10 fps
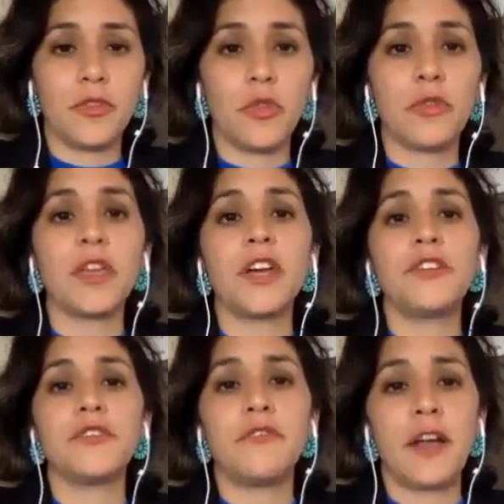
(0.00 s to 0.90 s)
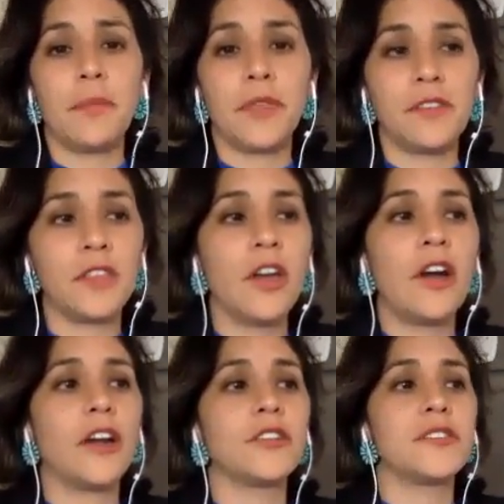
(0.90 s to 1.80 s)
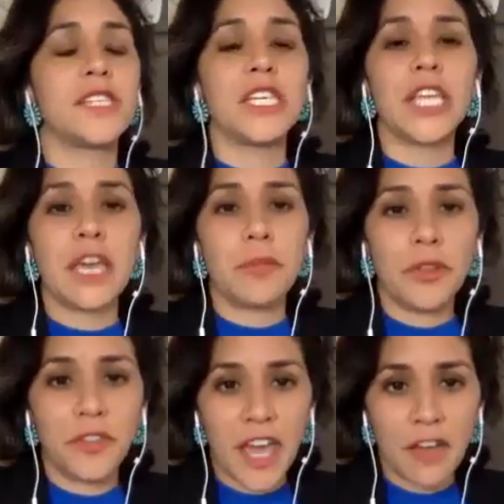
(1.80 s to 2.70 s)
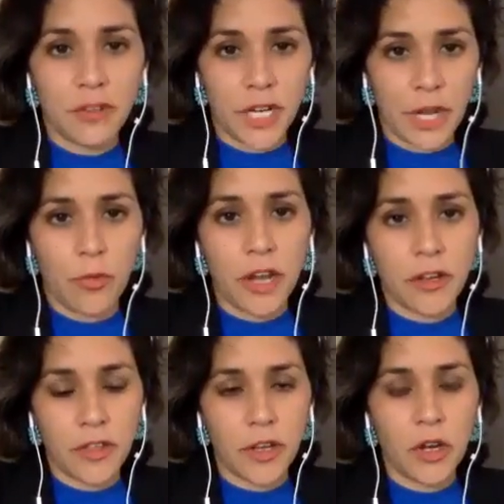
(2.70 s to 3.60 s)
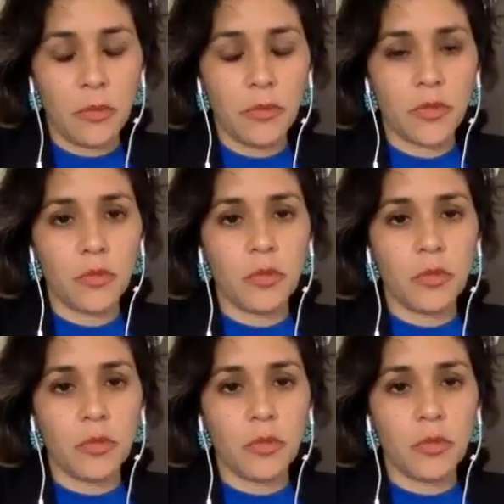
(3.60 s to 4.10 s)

So 300 families are still able to have running water in their homes.